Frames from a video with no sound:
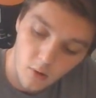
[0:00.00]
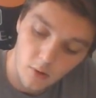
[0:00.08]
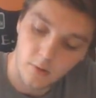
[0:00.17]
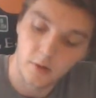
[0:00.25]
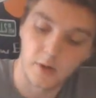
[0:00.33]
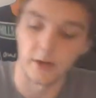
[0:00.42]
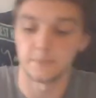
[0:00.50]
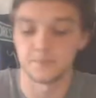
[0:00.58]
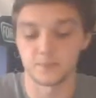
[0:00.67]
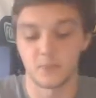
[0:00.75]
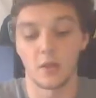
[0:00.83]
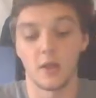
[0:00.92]
Okay,
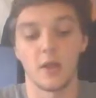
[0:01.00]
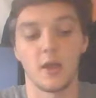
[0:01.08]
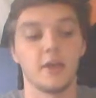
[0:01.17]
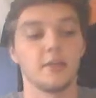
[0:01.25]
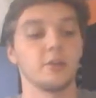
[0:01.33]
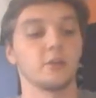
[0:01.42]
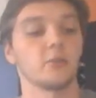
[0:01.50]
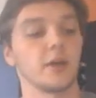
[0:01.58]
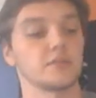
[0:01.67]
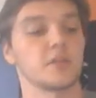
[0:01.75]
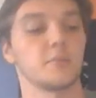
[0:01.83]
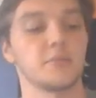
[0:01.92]
and then your
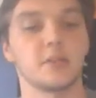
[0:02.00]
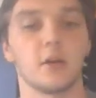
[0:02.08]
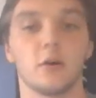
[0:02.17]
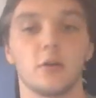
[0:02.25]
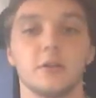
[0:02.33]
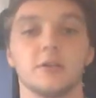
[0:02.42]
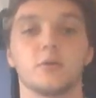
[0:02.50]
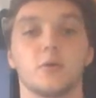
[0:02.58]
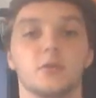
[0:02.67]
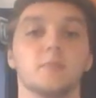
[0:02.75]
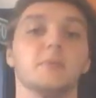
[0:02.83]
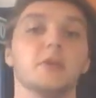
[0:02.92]
last type of cell is going
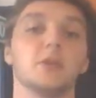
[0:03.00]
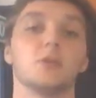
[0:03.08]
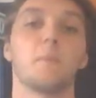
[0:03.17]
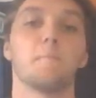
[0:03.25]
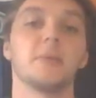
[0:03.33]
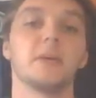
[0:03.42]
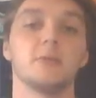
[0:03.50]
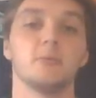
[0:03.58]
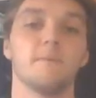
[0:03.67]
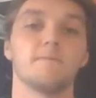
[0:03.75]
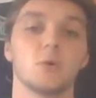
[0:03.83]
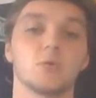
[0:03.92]
to be your B
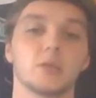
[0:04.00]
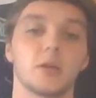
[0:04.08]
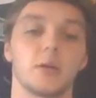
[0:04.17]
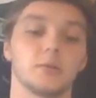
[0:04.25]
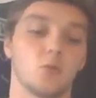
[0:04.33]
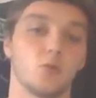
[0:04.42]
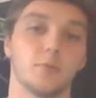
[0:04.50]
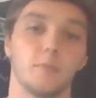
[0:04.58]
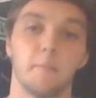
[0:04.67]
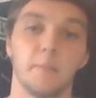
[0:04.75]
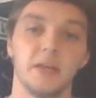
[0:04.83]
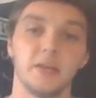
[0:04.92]
lymphocyte, or your
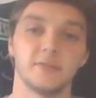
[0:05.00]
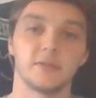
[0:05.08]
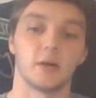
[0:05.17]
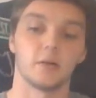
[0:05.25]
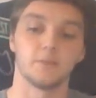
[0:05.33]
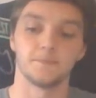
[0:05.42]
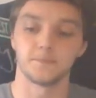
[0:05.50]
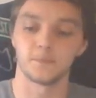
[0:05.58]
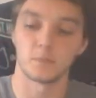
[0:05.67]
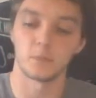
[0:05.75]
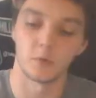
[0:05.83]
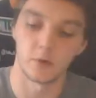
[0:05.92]
B cell.
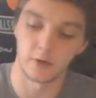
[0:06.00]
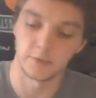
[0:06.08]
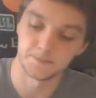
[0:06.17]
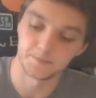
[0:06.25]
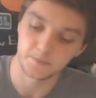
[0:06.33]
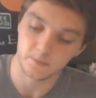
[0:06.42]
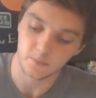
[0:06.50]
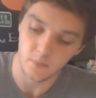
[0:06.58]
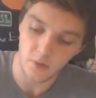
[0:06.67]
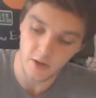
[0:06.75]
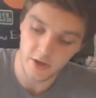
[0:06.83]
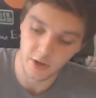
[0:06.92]
Okay,
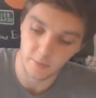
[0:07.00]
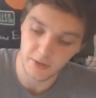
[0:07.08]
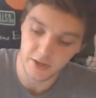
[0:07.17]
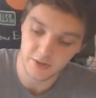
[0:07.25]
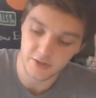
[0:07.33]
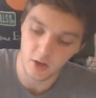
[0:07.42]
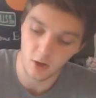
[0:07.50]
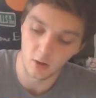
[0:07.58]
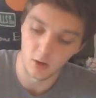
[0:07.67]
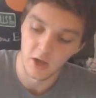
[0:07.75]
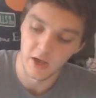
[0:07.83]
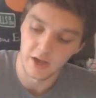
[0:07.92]
and your B cell
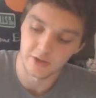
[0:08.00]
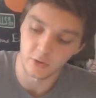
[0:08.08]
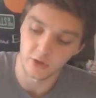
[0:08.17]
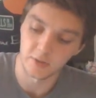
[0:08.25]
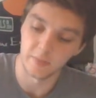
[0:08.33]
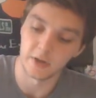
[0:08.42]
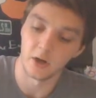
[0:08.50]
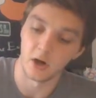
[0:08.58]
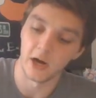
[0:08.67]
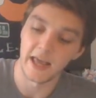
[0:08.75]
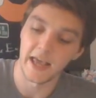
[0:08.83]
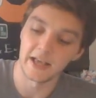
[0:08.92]
is going to be
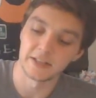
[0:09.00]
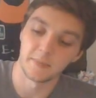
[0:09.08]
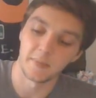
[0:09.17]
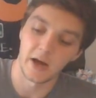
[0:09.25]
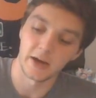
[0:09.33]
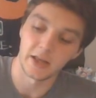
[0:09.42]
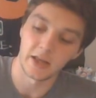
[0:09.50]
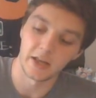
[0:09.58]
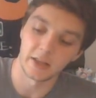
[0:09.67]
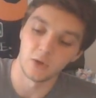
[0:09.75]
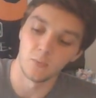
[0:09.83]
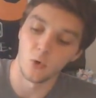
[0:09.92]
on antibody and
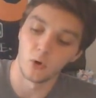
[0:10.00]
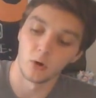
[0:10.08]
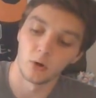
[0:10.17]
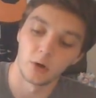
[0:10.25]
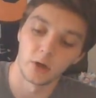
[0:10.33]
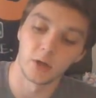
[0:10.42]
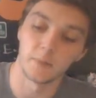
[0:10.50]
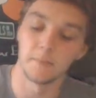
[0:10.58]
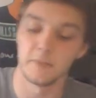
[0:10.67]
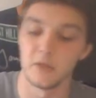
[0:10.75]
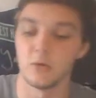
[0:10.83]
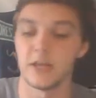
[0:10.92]
humorally
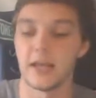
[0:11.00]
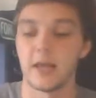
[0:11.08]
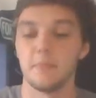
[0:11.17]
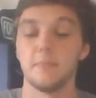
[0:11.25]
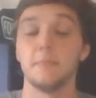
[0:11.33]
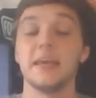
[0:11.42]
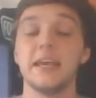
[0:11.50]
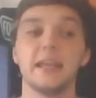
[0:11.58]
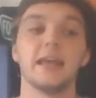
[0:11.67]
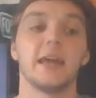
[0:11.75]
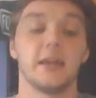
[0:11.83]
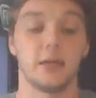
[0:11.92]

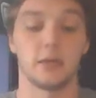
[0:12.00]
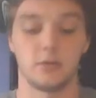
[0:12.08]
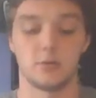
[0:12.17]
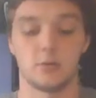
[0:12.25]
mediated.